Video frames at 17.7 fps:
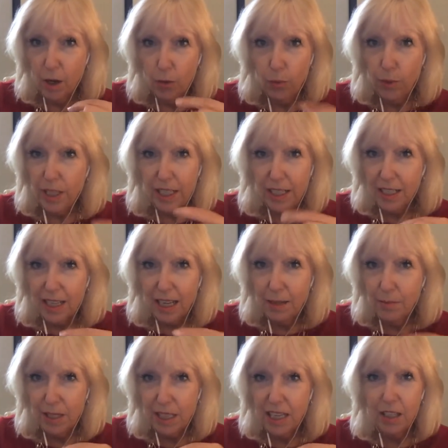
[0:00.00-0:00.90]
We didn't
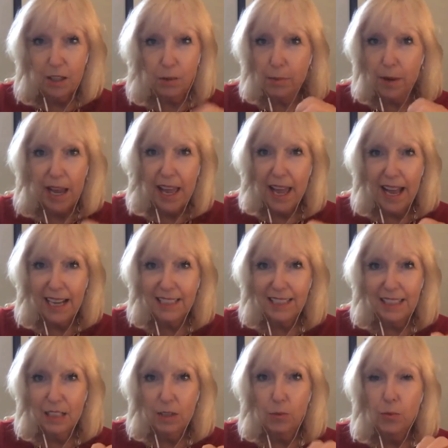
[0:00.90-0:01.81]
come together by
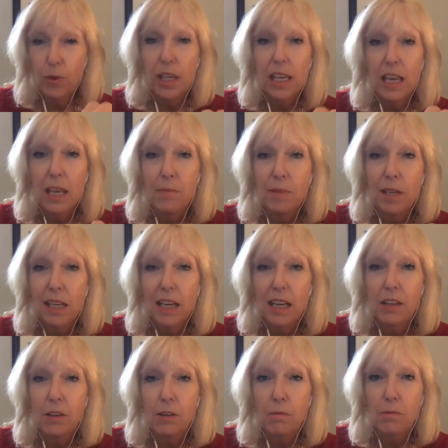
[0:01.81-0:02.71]
accident, we came
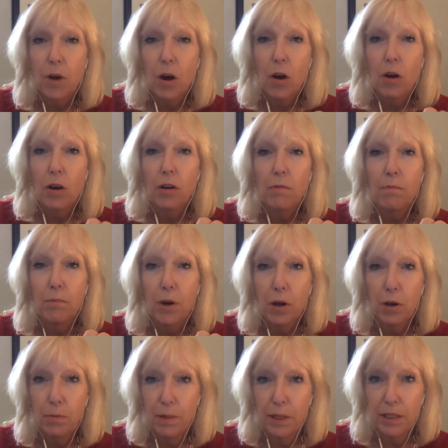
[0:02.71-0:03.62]
together on
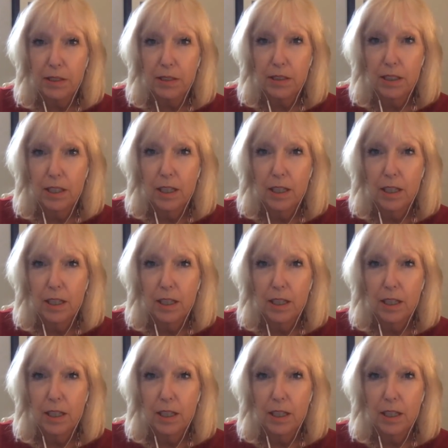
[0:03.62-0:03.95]
purpose.